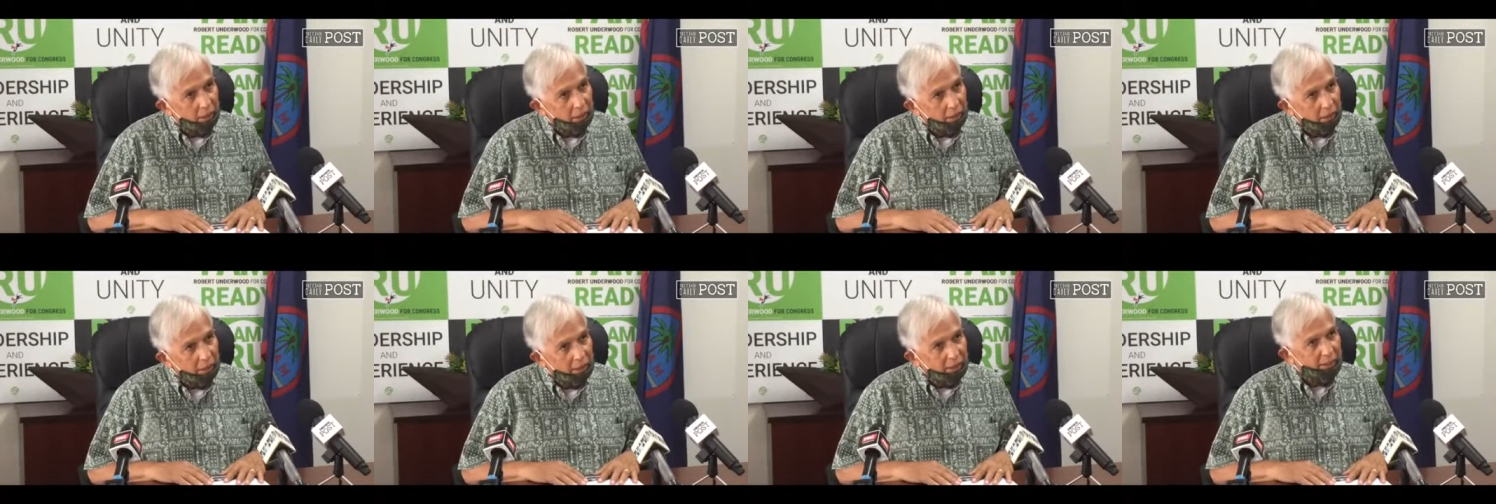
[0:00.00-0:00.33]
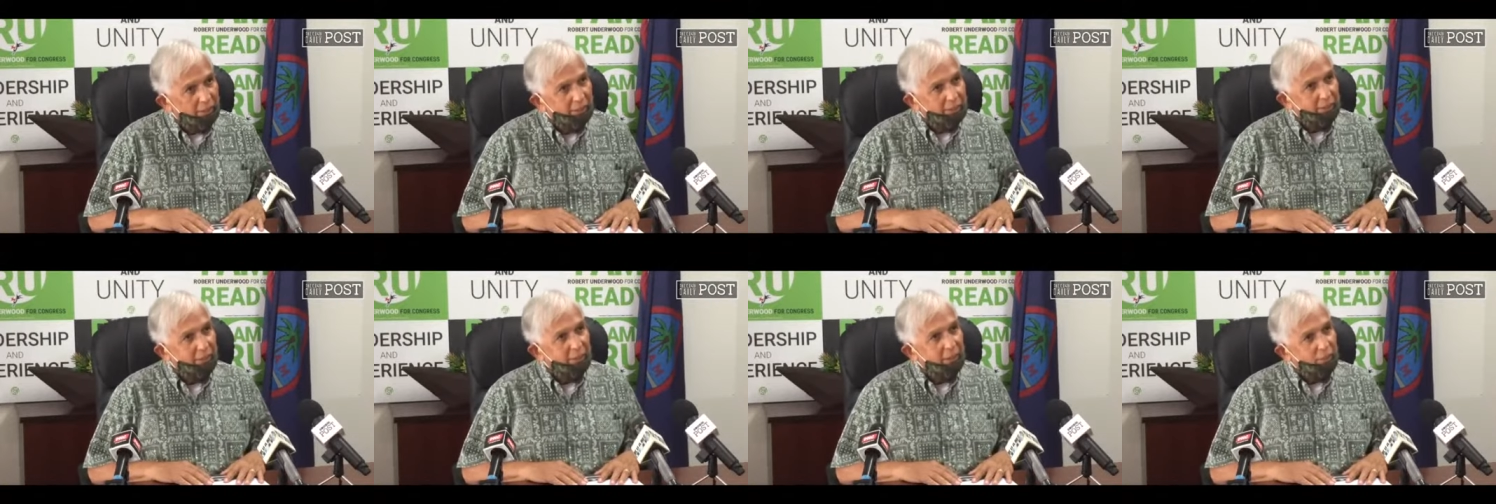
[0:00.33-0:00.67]
He
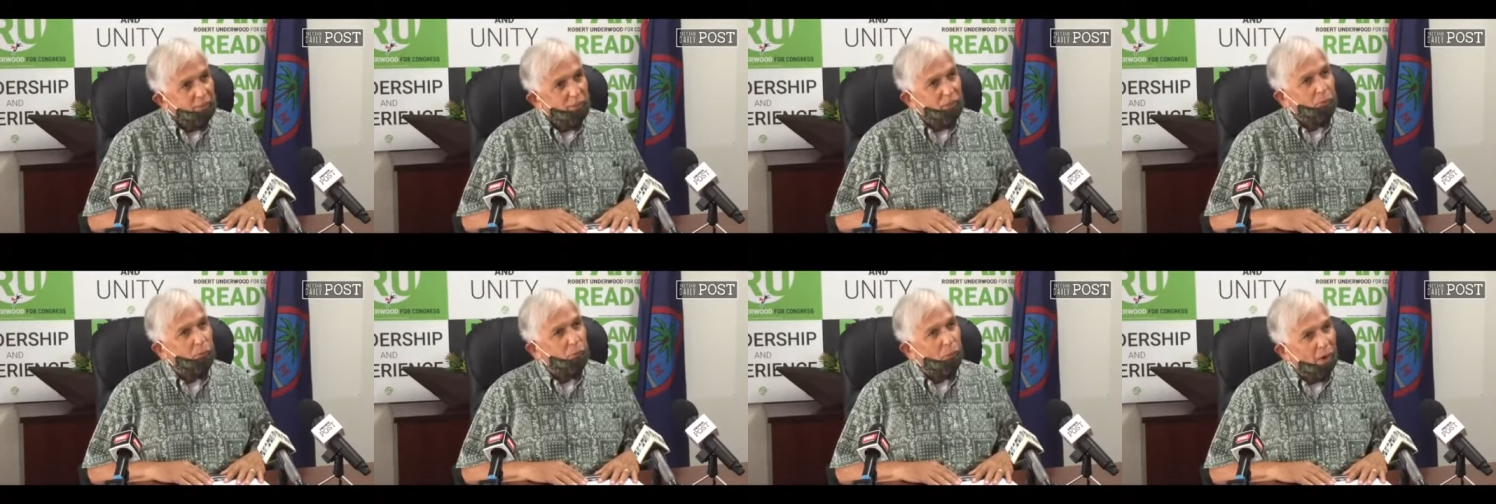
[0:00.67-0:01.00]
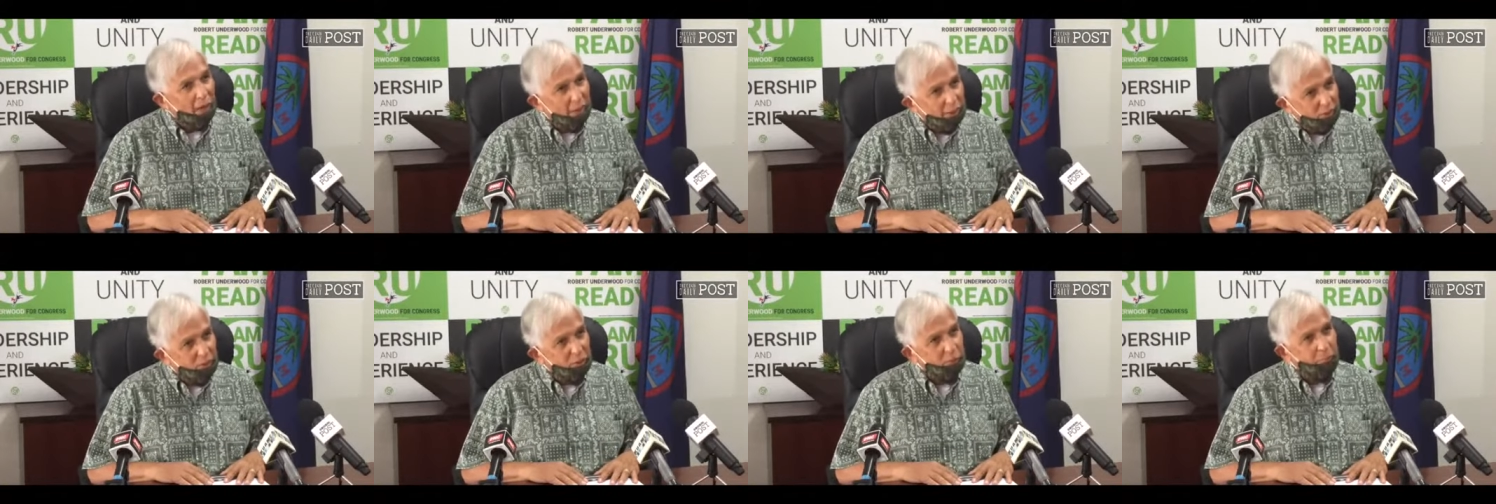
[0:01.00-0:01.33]
doesn't even
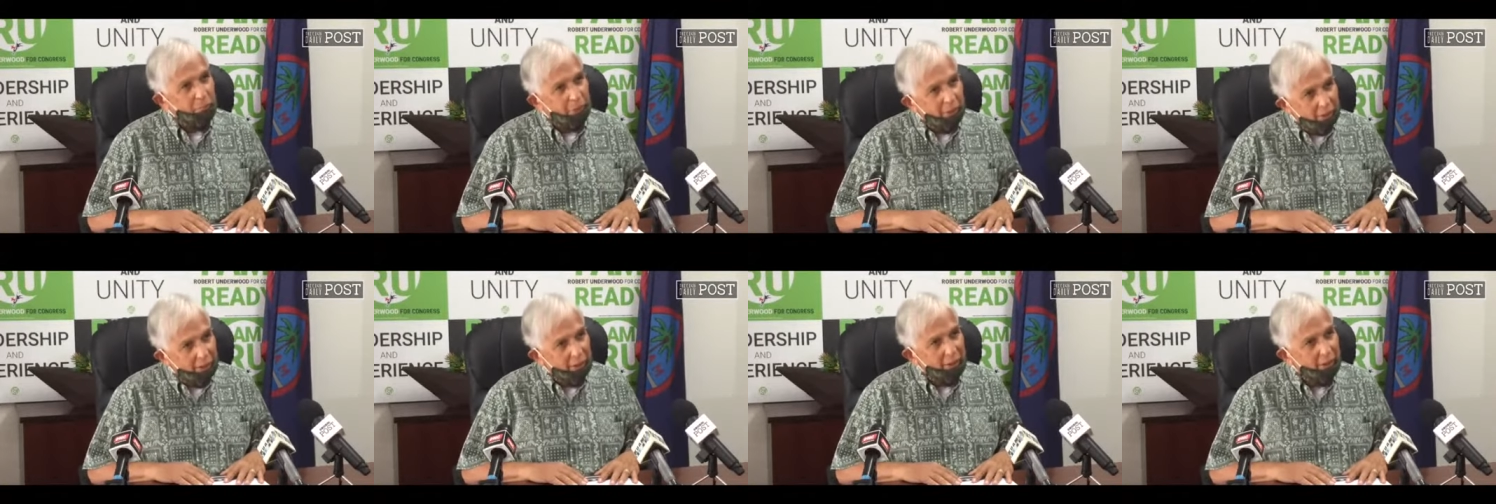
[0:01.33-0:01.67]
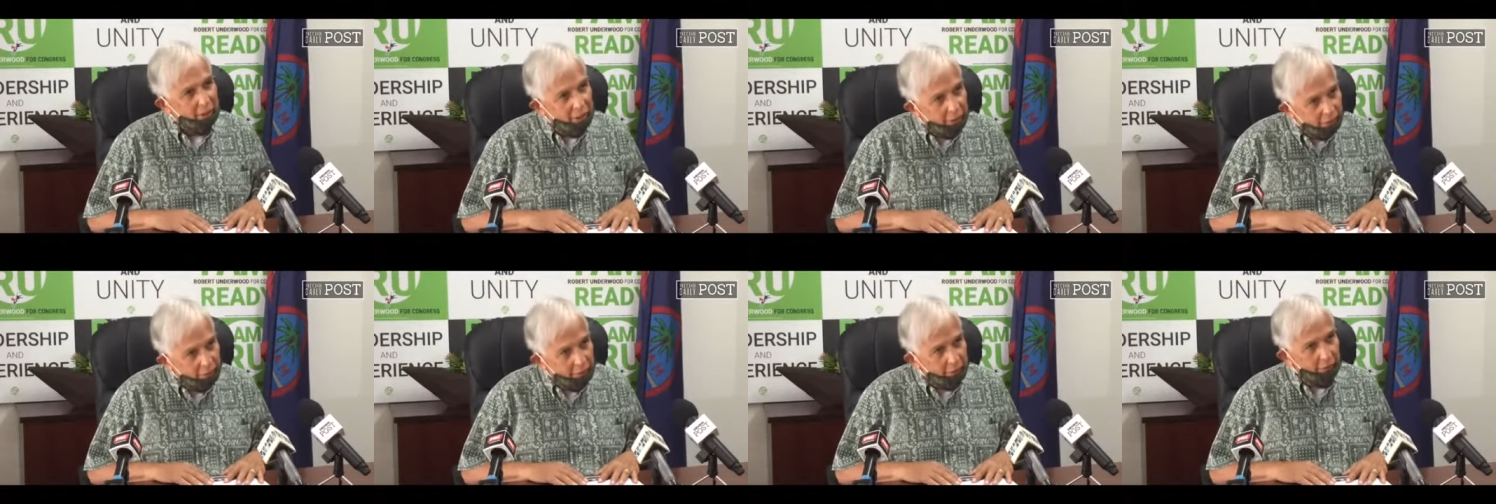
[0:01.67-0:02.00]
want to be
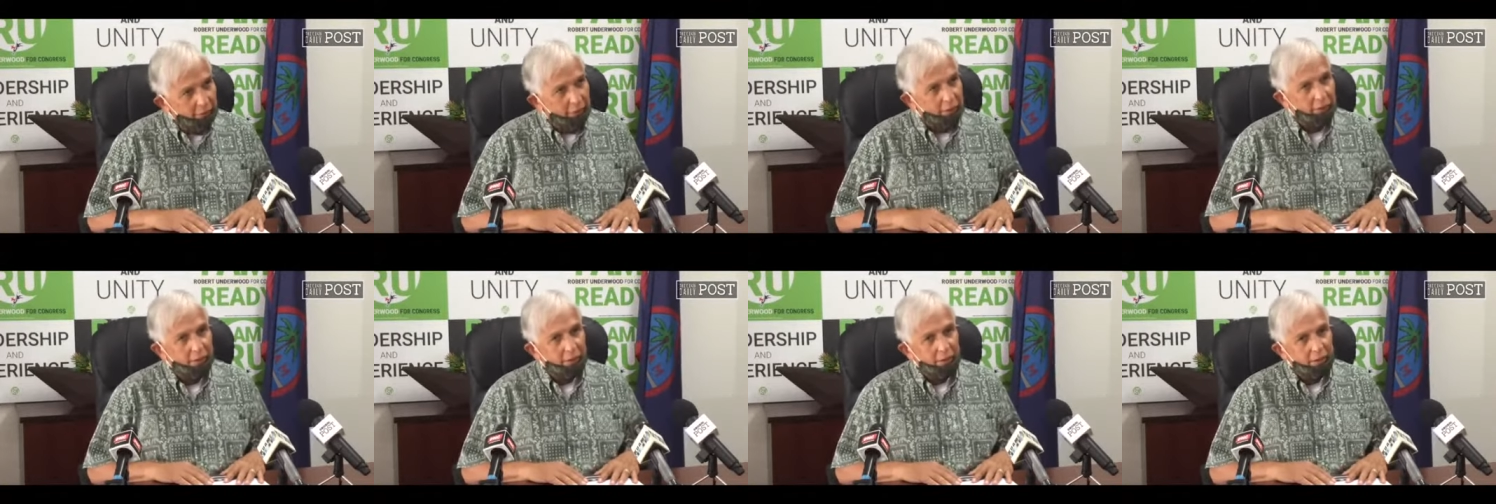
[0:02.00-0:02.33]
here.